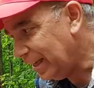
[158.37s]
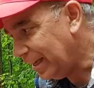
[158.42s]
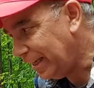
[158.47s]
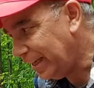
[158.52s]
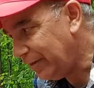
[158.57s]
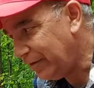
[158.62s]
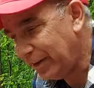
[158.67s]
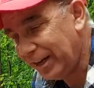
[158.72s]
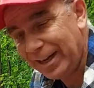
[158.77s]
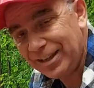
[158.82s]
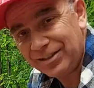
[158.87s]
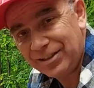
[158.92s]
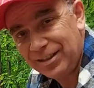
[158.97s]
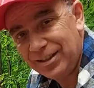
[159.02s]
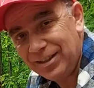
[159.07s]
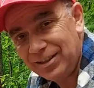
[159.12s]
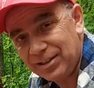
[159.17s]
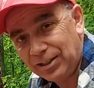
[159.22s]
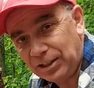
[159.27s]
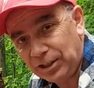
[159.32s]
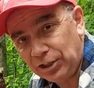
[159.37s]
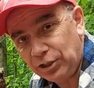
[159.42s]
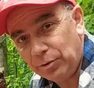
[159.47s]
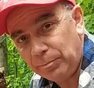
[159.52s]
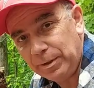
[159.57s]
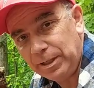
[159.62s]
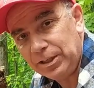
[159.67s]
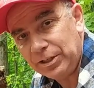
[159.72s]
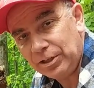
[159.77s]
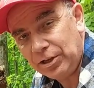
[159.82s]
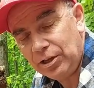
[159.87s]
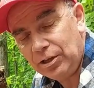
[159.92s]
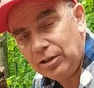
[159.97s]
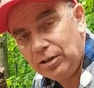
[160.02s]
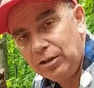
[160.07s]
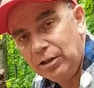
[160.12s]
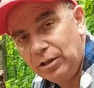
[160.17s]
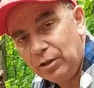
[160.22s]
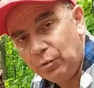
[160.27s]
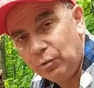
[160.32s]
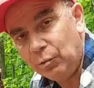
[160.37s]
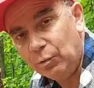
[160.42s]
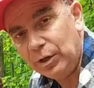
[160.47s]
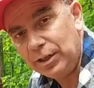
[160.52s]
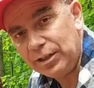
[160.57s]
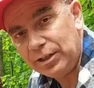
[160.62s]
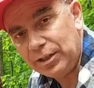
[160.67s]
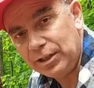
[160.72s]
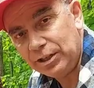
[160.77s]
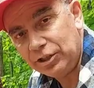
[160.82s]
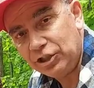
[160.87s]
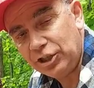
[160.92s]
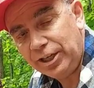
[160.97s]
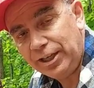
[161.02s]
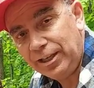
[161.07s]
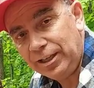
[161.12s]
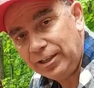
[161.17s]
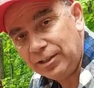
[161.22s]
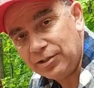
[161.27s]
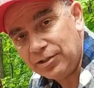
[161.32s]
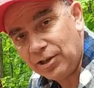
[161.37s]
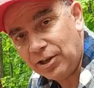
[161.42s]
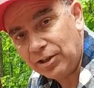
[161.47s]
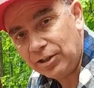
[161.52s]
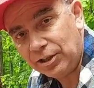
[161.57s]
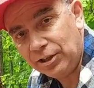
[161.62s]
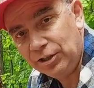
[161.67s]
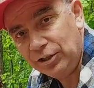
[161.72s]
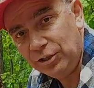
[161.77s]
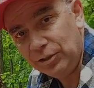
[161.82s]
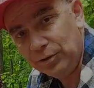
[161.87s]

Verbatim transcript: even as it is a little bit dull, what the chainsaw can